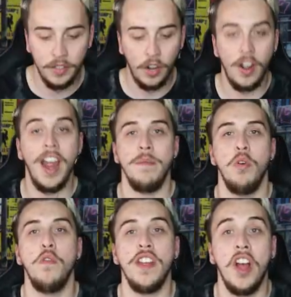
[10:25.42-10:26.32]
All right,
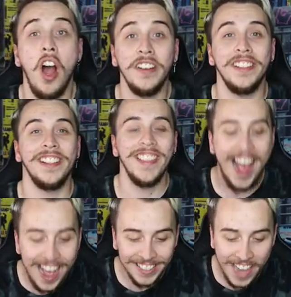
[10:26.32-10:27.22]
moving on to the
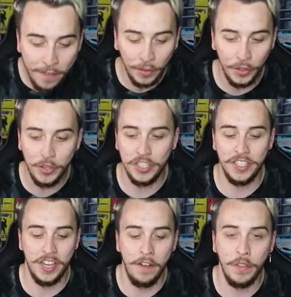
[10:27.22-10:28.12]
last
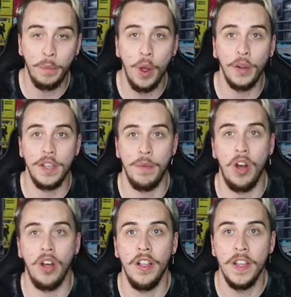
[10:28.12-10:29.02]
evolutions of the
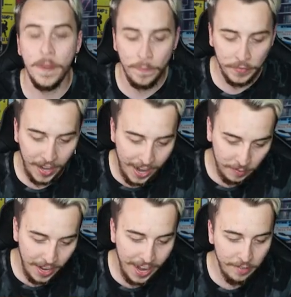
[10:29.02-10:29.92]
Pokeball. I
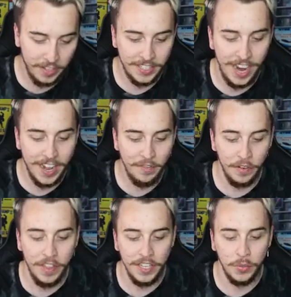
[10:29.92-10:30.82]
am kind of excited
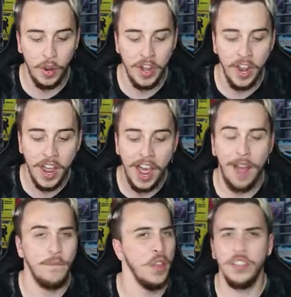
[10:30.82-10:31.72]
for this one.
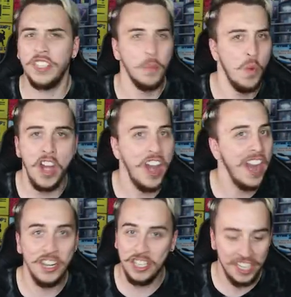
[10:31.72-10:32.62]
I'm feeling some weird
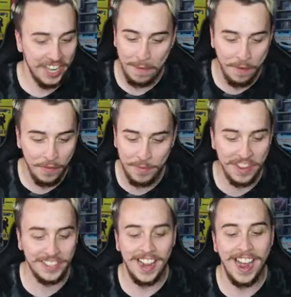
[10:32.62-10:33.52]
energy coming from
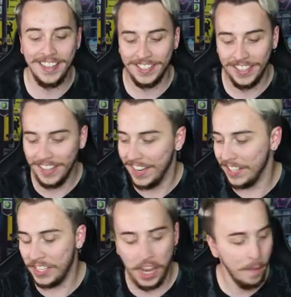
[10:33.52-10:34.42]
this, guys.
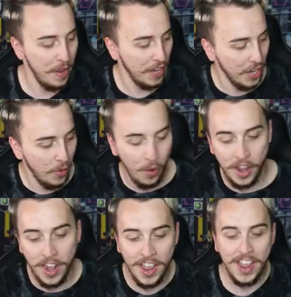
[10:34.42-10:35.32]
It's gonna be a good
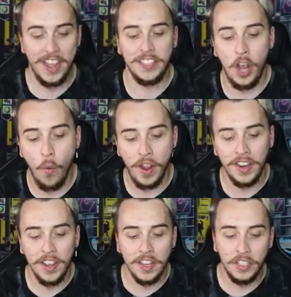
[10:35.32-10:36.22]
one. It's
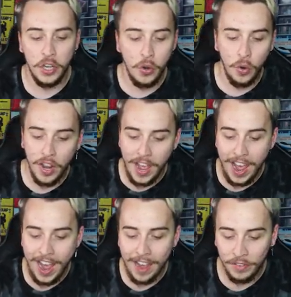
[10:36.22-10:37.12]
going to
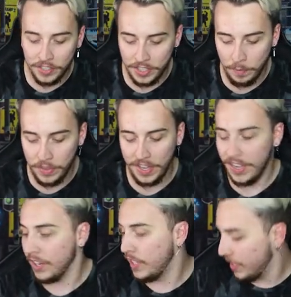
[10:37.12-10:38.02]
have something
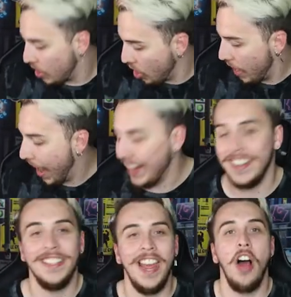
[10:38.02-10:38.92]
good. I
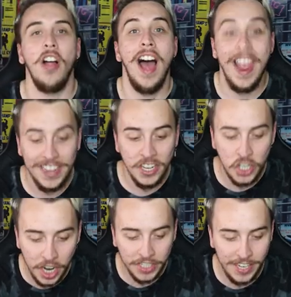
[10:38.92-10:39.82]
can tell, I can
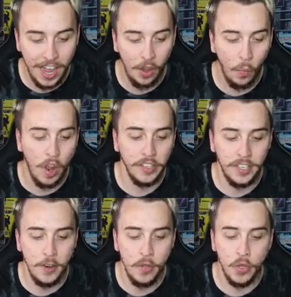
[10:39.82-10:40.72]
just tell. One,
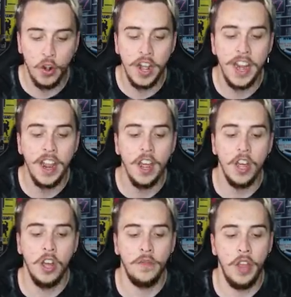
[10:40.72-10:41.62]
two, three.
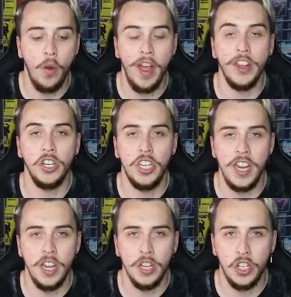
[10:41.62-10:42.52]
No
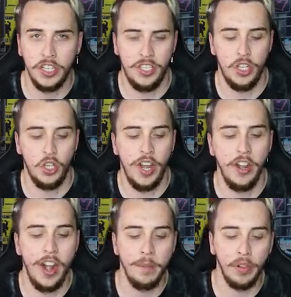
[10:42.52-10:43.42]
energy, just a
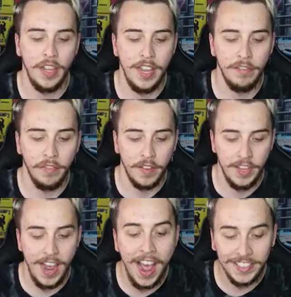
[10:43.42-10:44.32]
trainer, I believe.
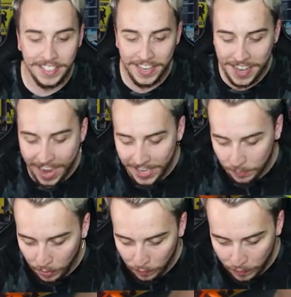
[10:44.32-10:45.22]
Yes, a nice
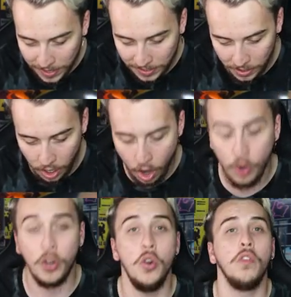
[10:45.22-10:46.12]
Professor
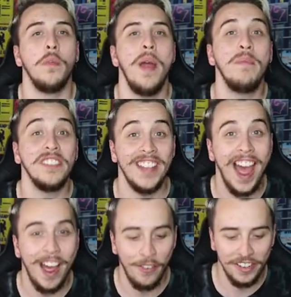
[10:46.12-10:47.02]
Oak. Who remembers
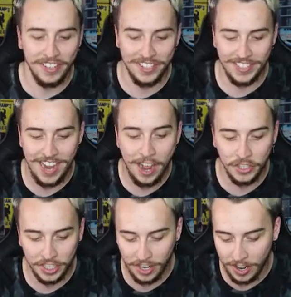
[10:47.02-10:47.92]
that? What a
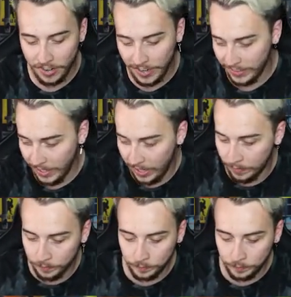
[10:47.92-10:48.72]
nostalgic card right there.